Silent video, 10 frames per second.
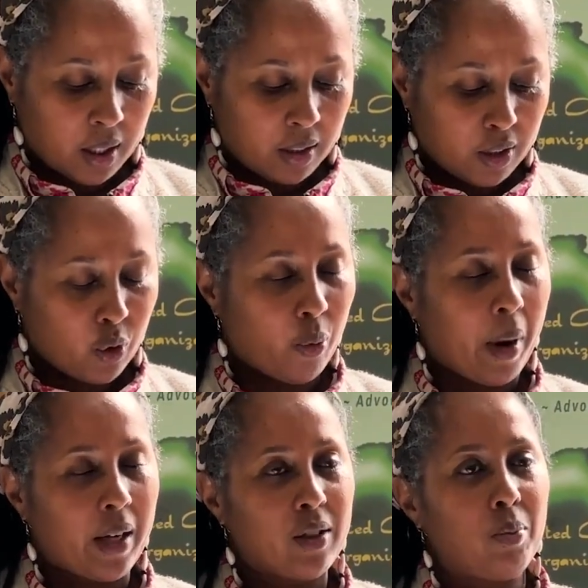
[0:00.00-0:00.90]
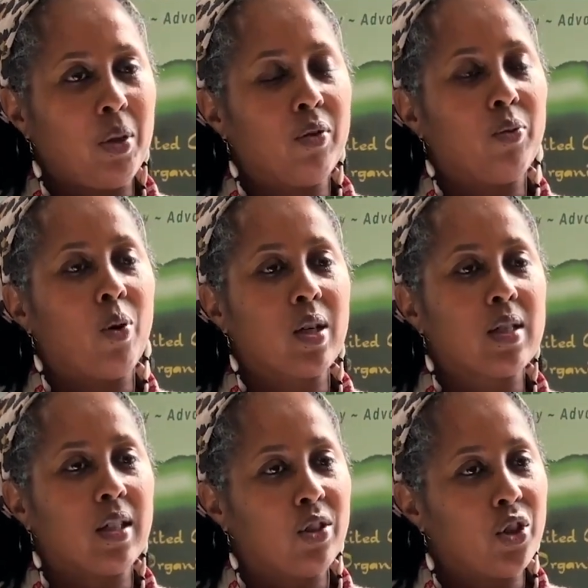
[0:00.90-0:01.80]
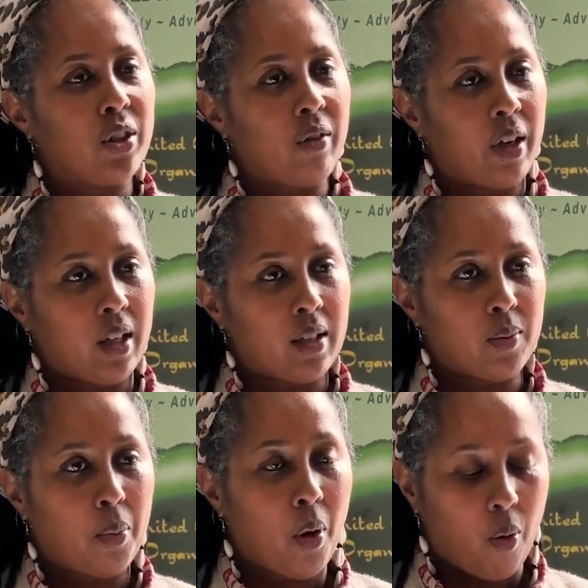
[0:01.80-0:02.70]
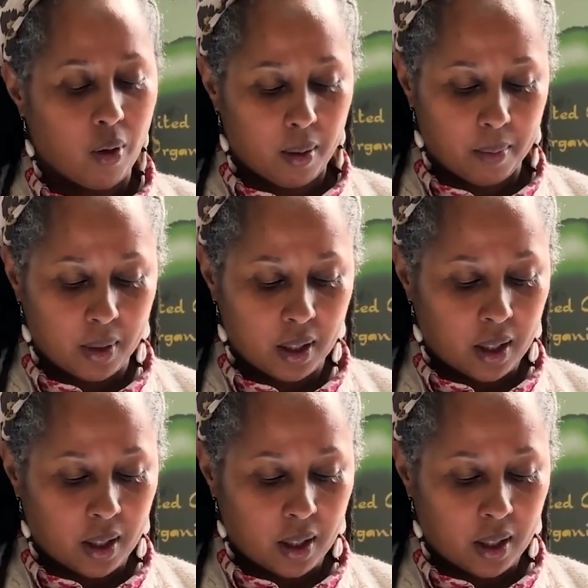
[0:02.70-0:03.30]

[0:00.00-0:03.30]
This reminds me of Warsan Shire's poem,